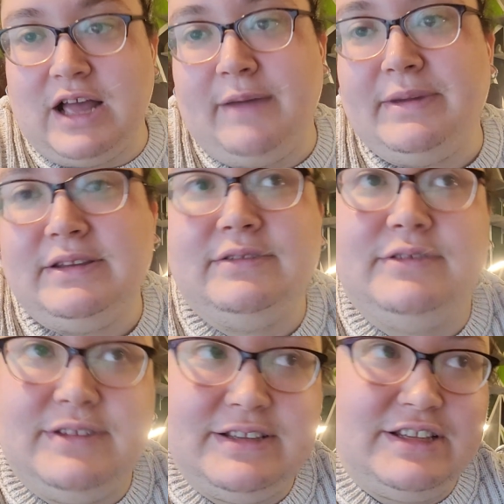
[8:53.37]
I mean,
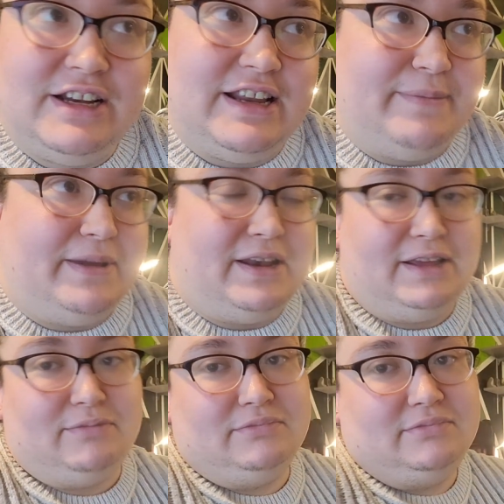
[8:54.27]
that's not that many.